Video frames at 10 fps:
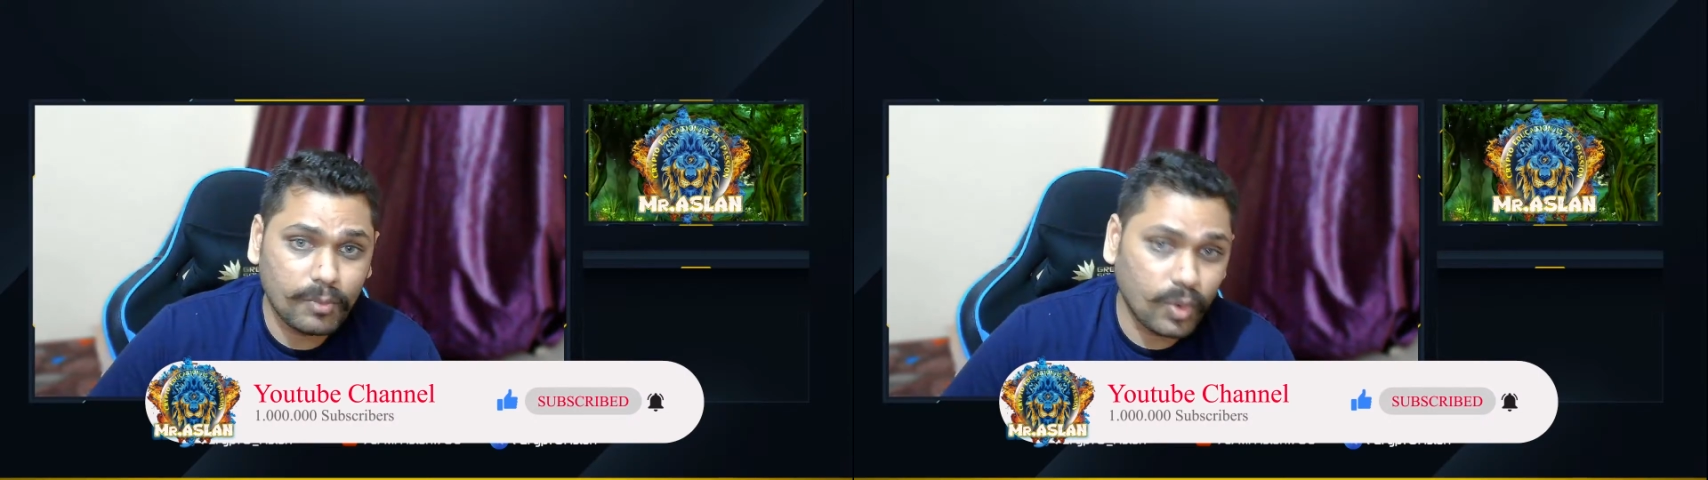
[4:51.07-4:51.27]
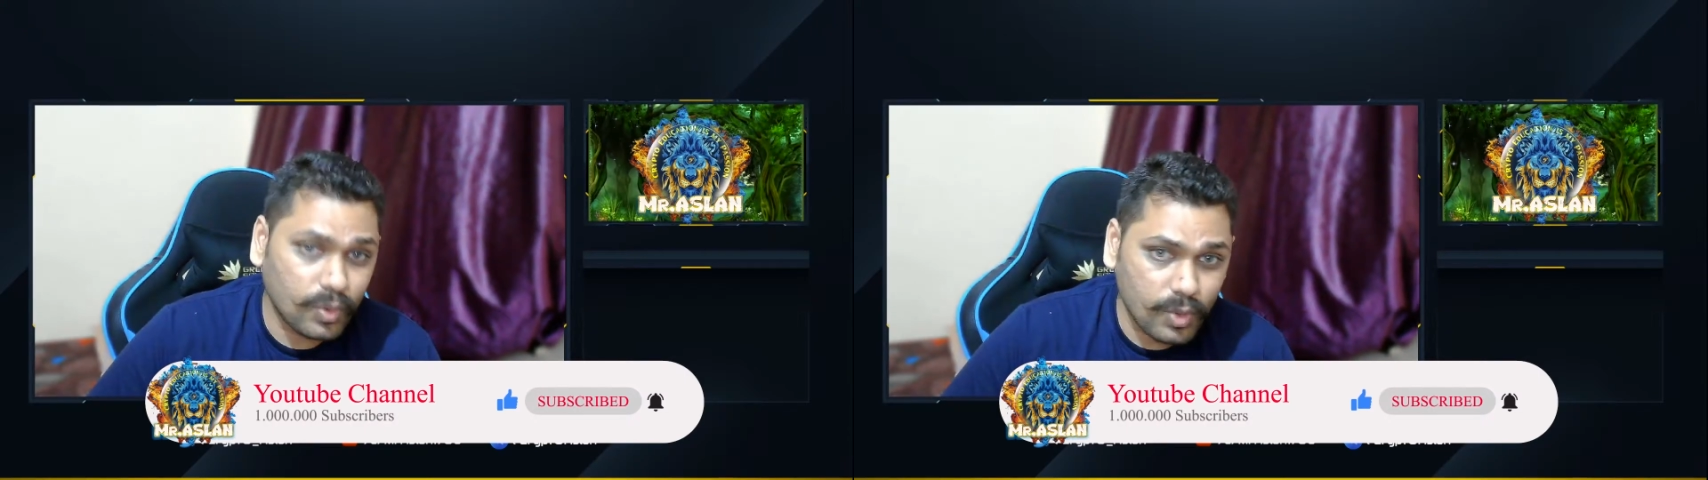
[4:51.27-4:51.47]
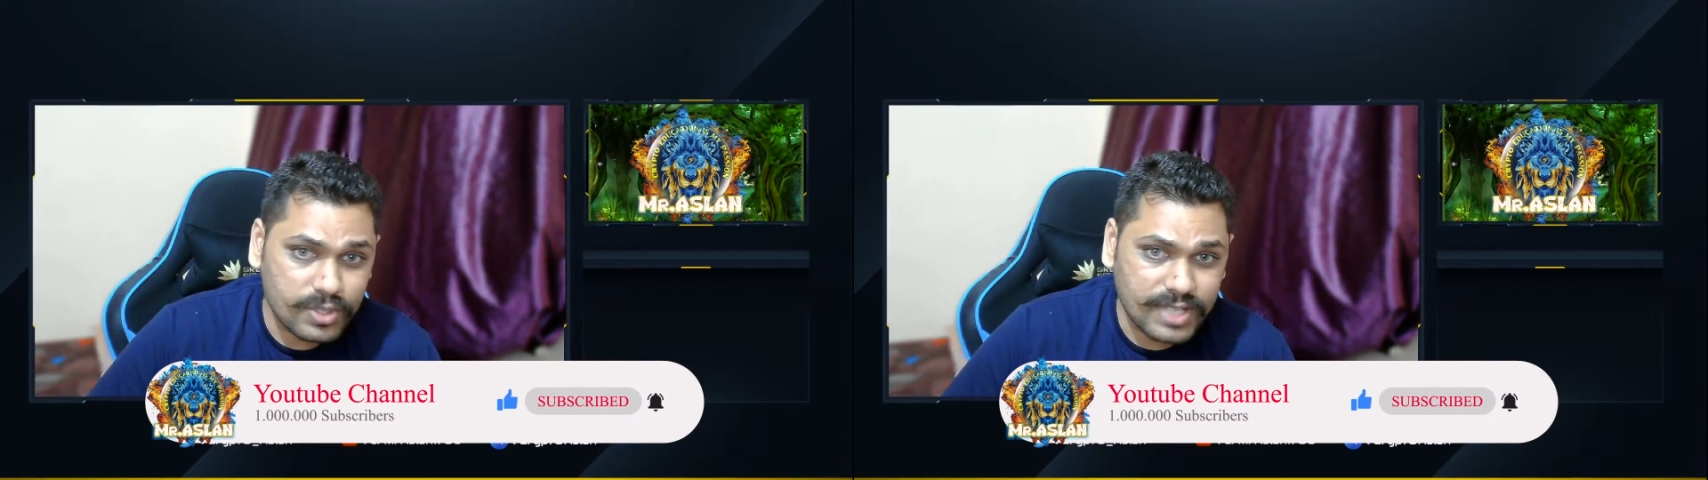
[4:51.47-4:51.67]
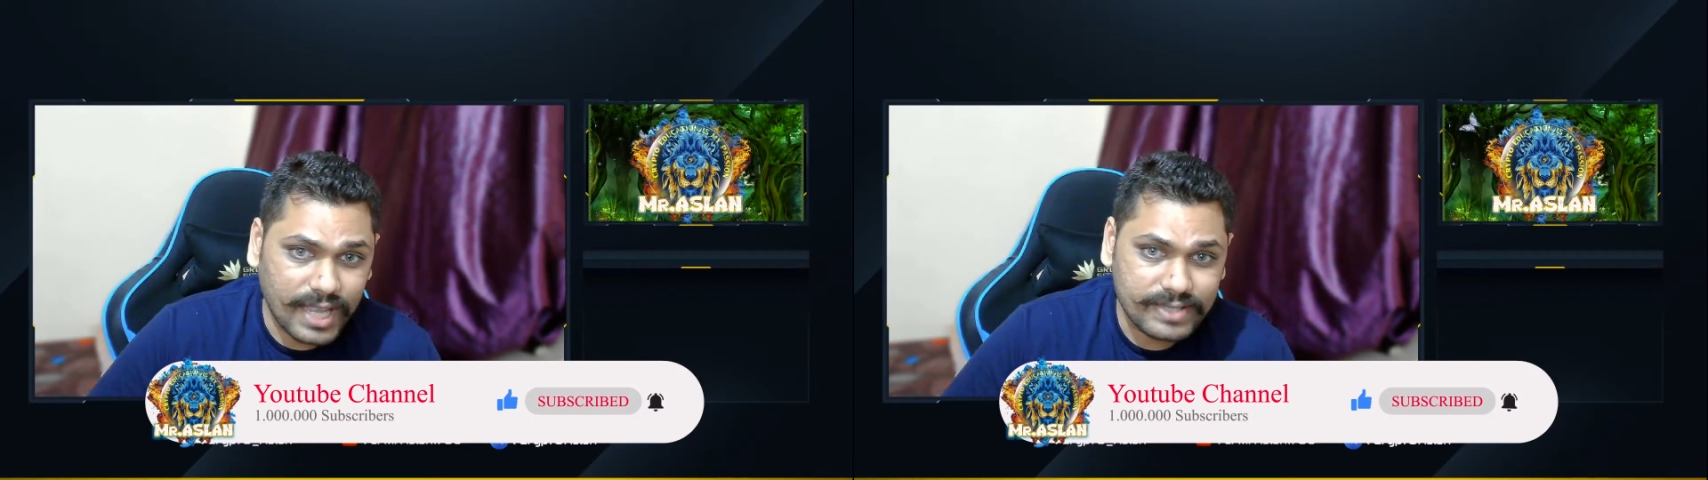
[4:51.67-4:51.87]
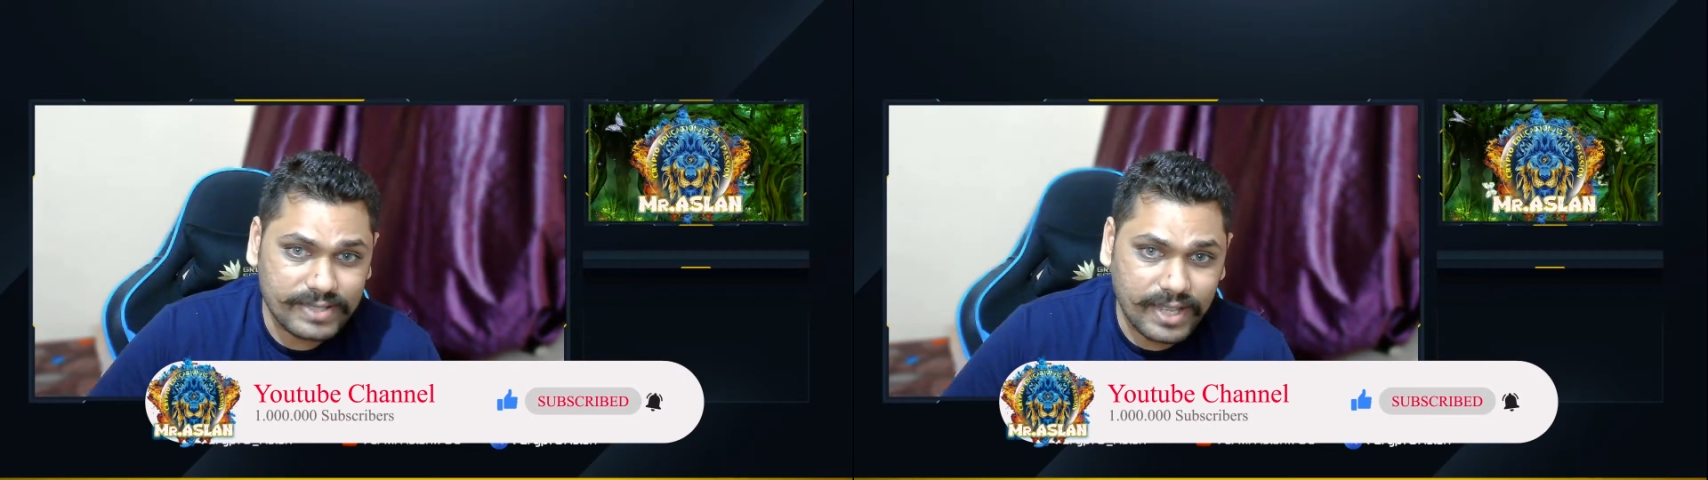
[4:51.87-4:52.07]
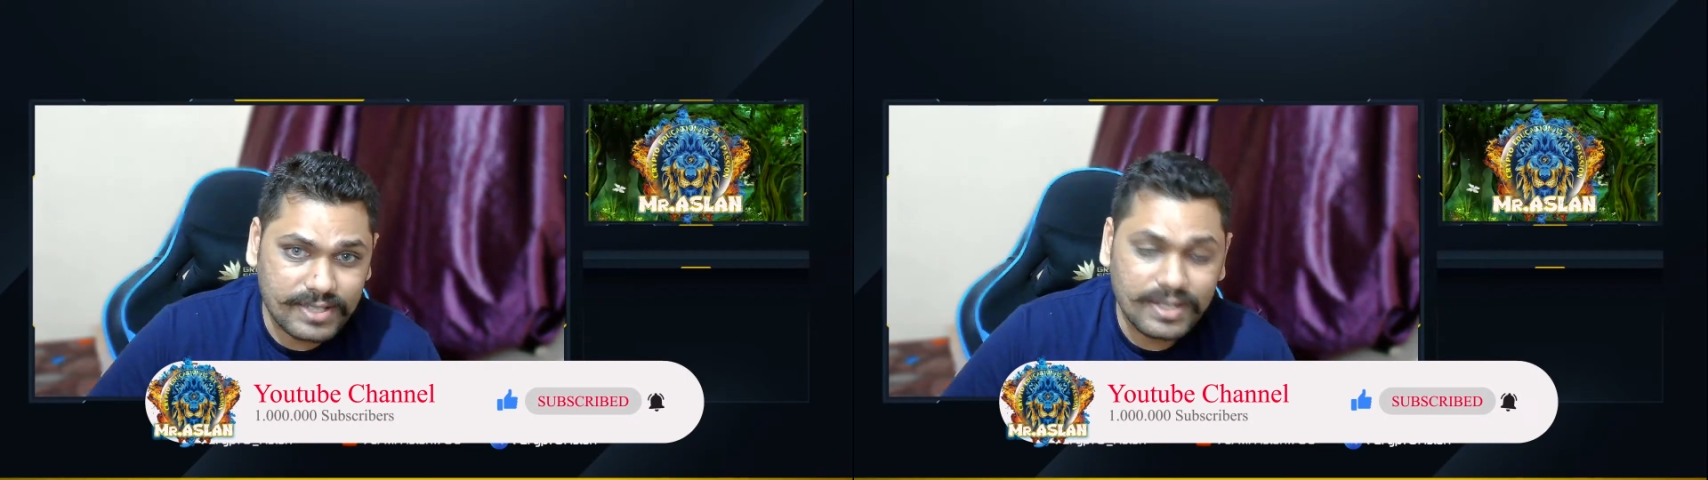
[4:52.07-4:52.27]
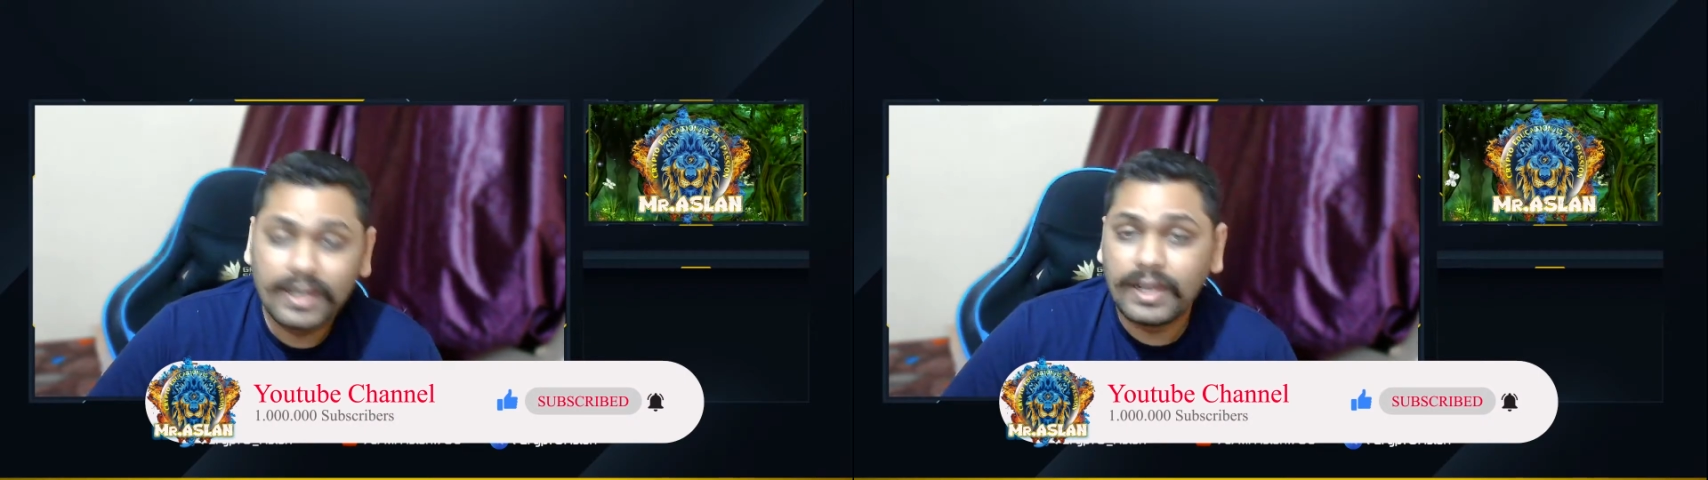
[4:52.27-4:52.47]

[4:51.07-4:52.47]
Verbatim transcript: more volts as such